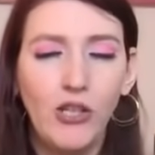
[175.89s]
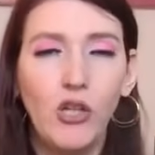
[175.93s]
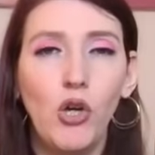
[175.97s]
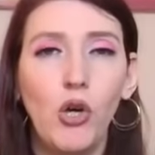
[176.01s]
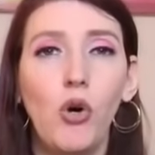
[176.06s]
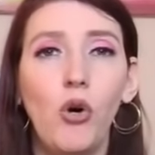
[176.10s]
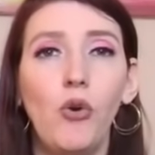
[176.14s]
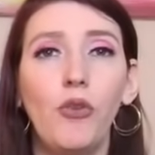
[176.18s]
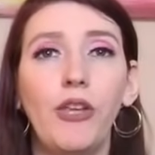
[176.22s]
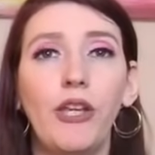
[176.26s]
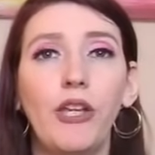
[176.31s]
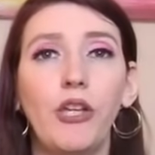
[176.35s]

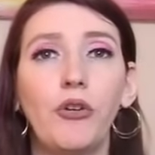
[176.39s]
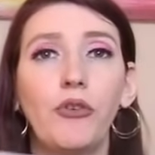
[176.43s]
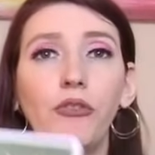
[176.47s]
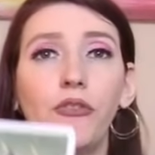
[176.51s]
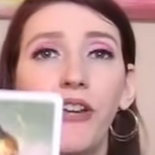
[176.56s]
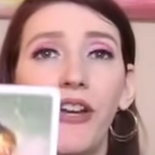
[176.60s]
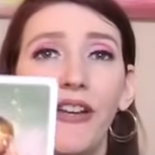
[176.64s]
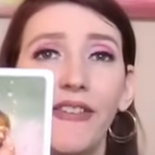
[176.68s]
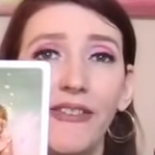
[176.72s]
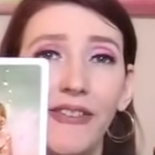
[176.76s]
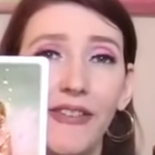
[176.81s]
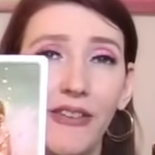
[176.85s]
know that you're
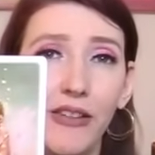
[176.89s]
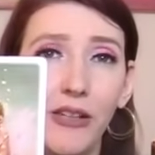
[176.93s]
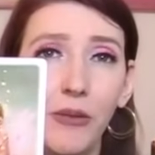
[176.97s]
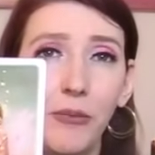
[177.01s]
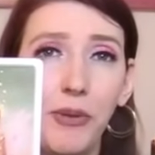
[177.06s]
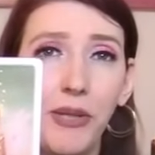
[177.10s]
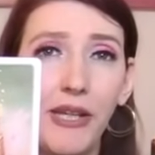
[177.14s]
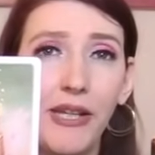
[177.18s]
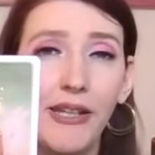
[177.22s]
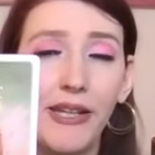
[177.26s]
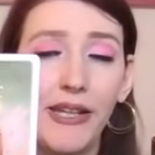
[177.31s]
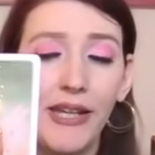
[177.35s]
destined to
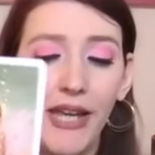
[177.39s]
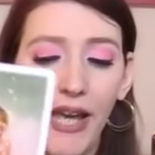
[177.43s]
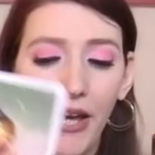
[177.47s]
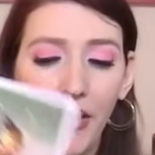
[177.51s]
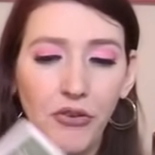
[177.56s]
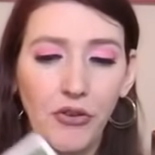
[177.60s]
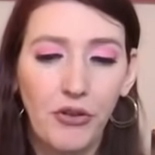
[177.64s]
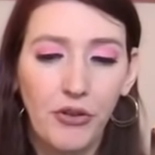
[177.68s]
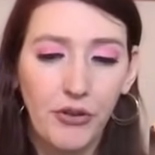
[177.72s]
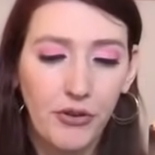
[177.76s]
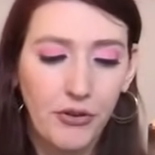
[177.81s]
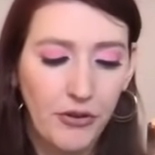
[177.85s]
be
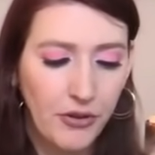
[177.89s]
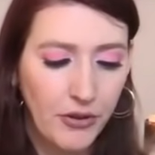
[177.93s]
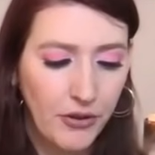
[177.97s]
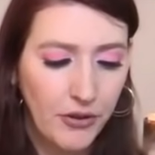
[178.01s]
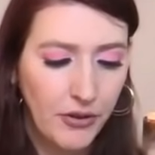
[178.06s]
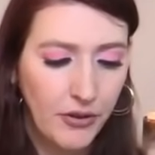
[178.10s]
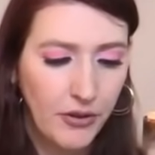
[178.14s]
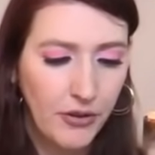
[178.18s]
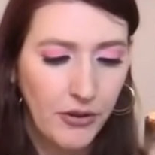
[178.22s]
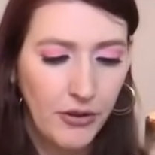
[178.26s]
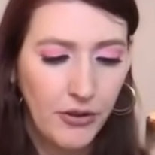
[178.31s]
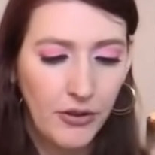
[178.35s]
together.
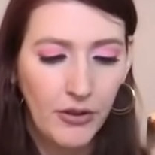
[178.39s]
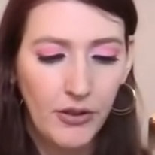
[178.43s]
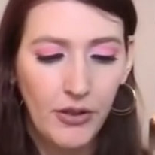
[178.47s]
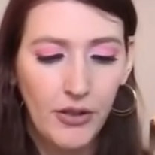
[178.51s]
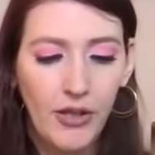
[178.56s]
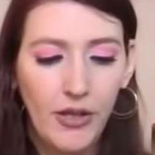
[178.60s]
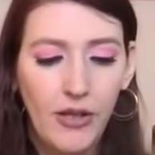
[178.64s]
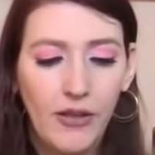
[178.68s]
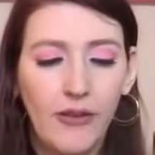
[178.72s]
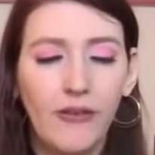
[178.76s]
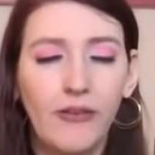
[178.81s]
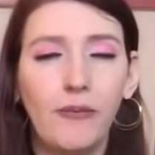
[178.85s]

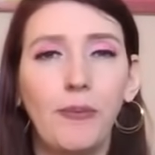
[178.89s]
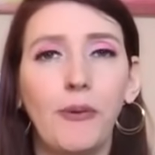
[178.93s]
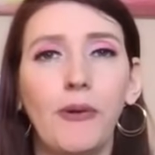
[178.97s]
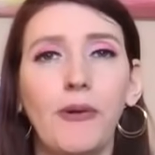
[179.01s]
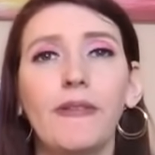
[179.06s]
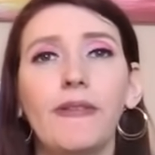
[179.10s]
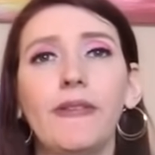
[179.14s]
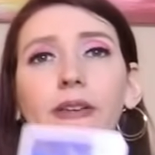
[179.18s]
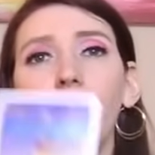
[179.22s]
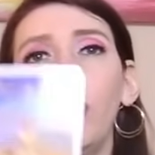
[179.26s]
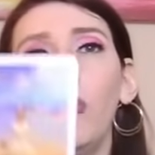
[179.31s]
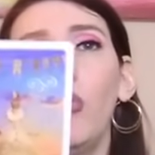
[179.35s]
This
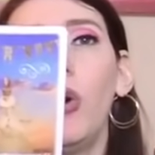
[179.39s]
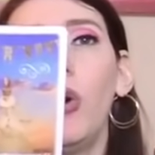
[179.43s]
person